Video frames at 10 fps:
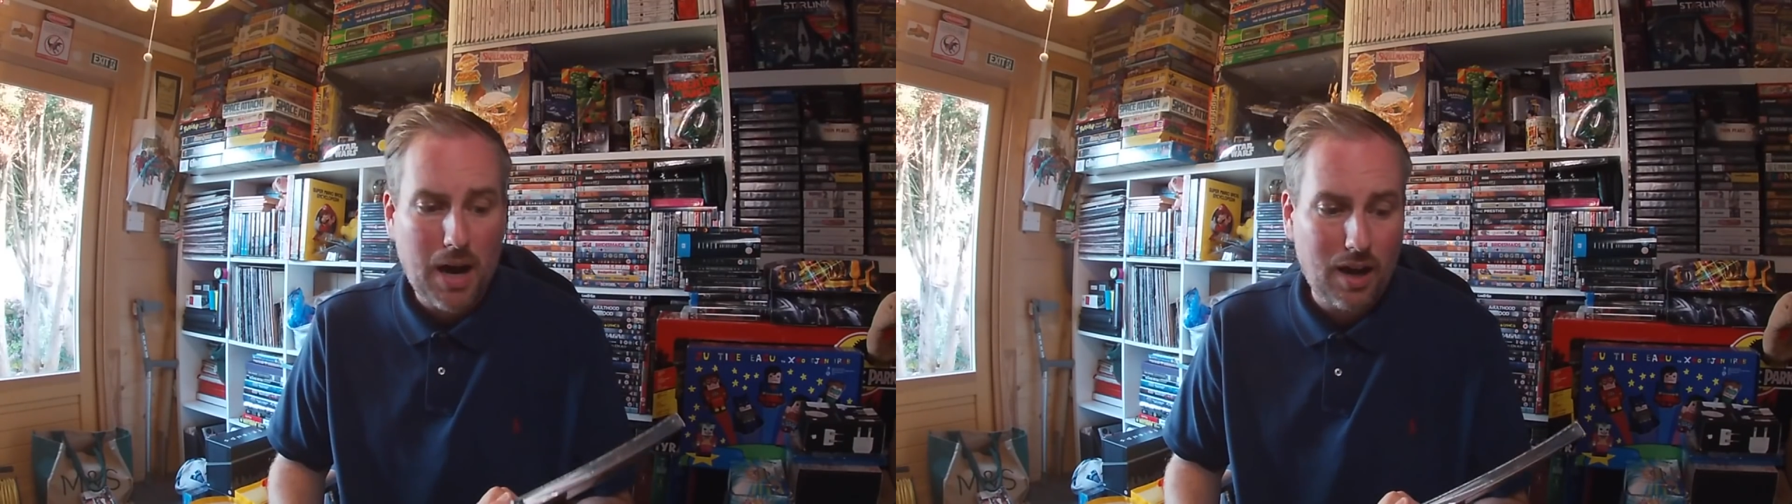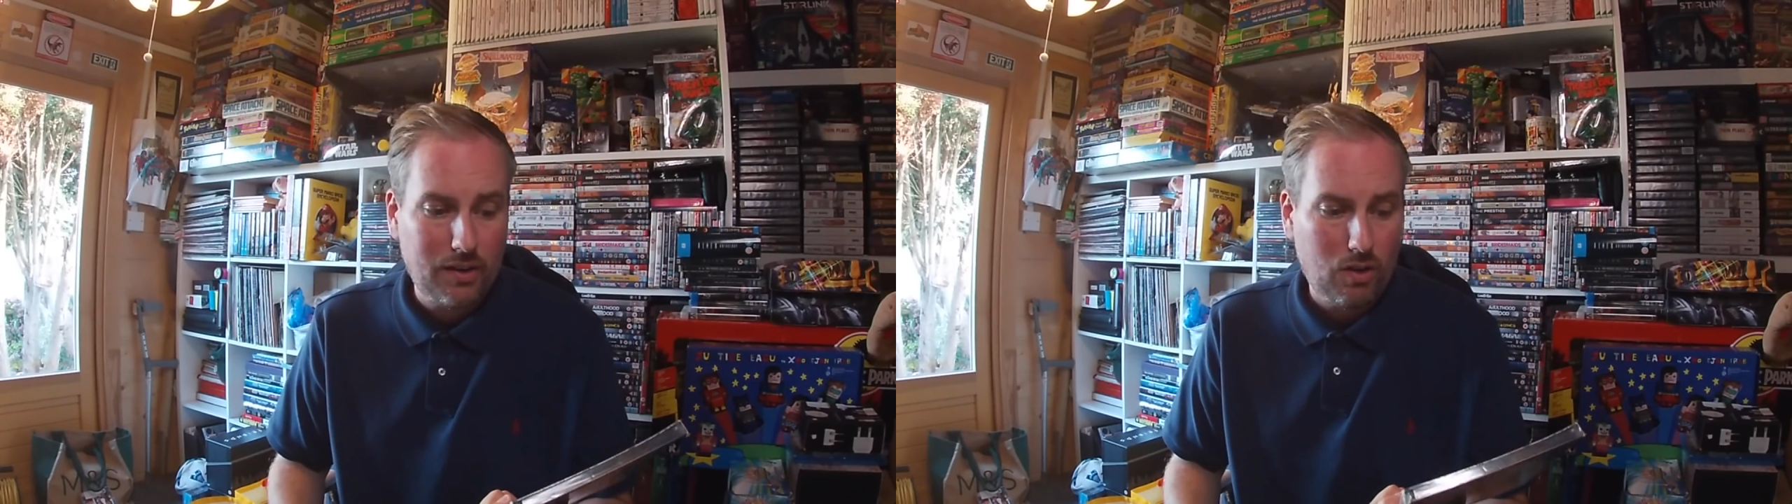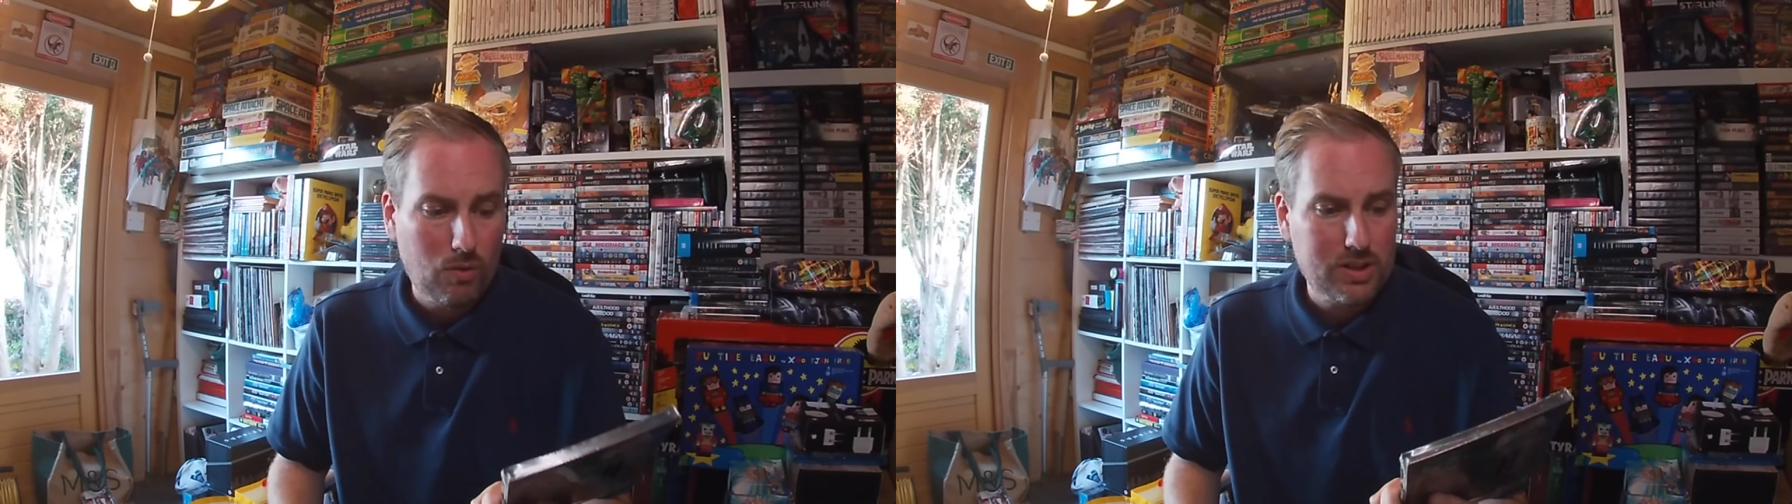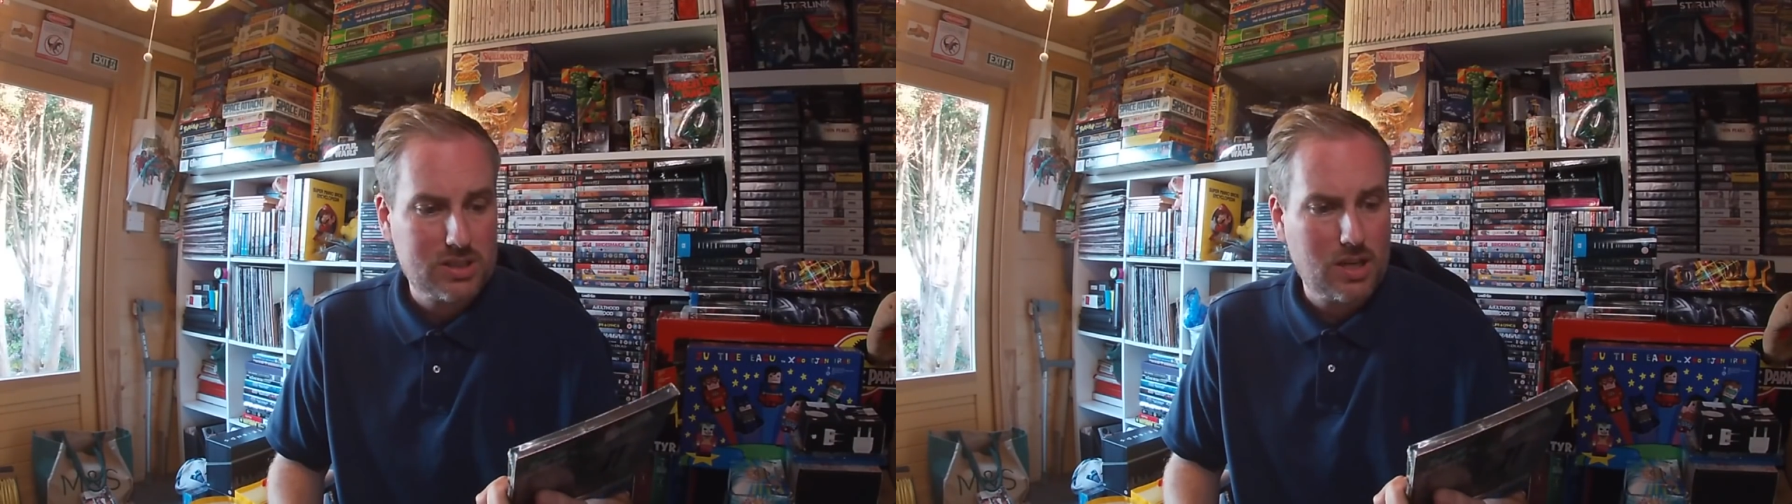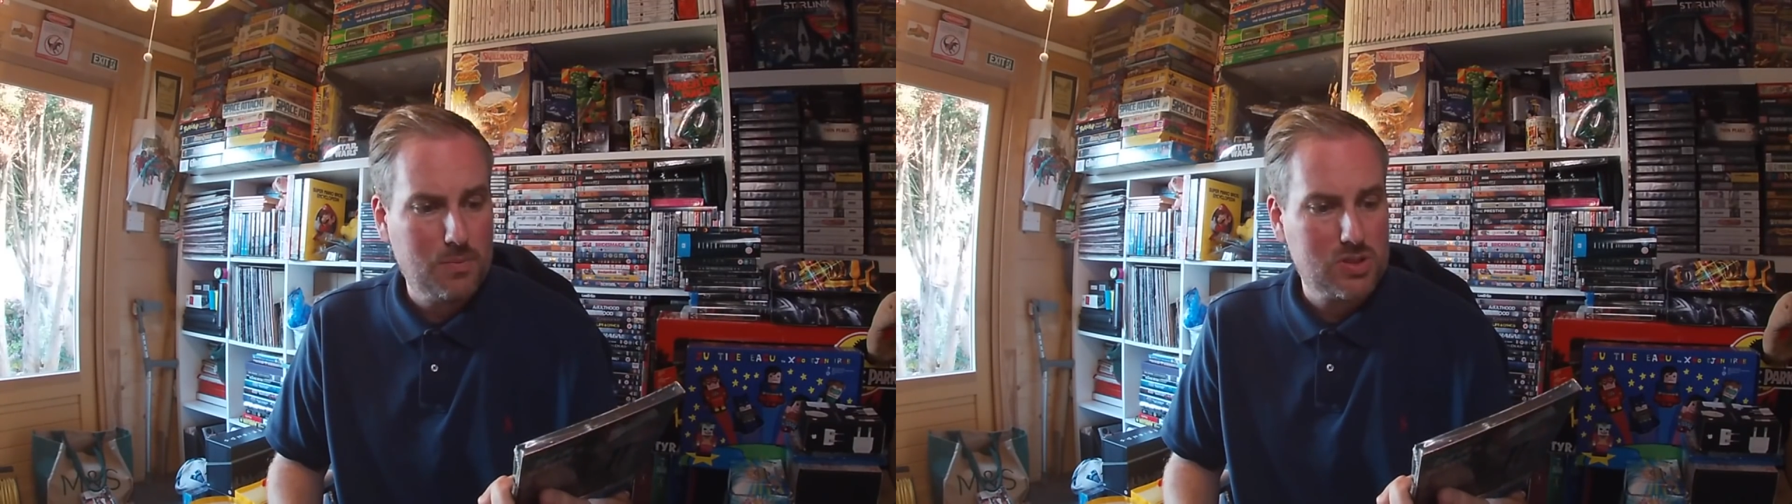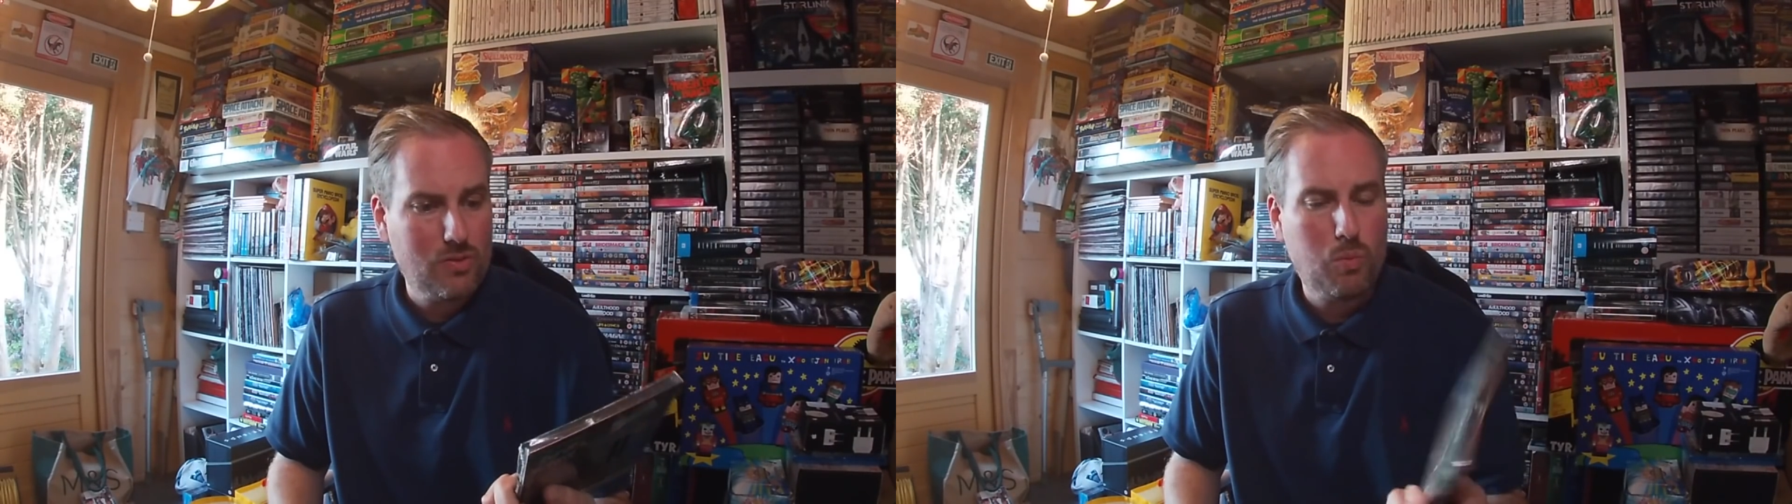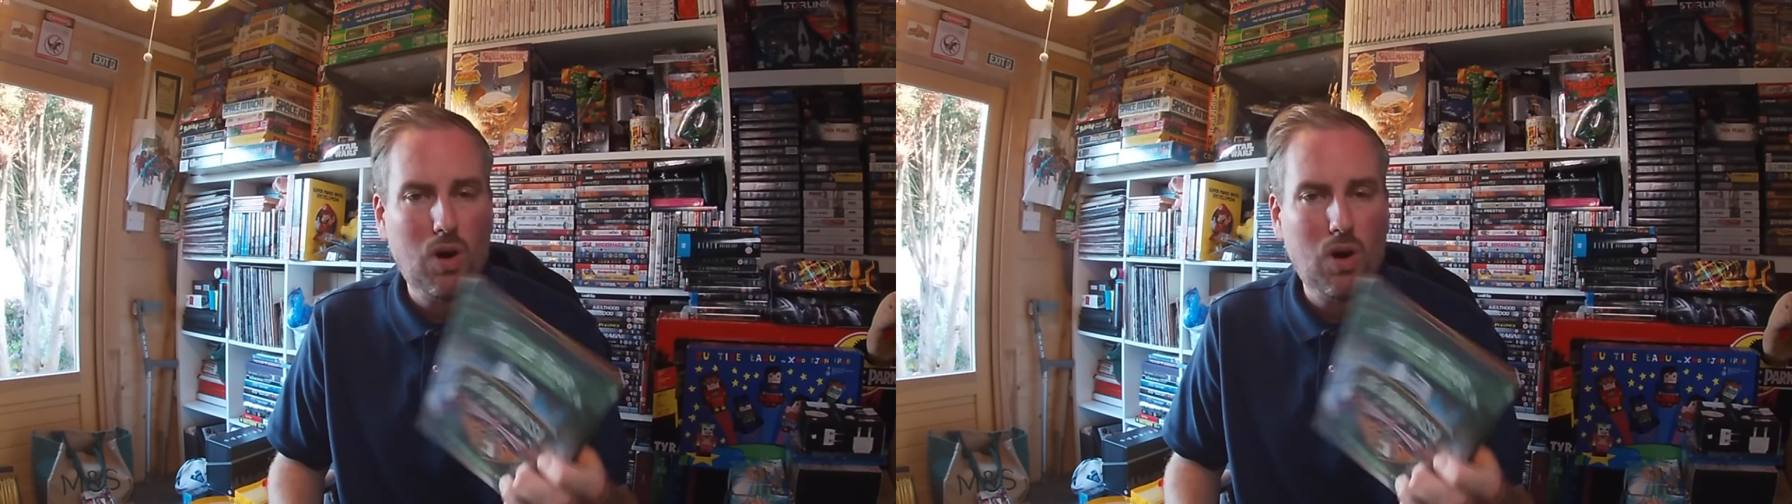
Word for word: punt on terms of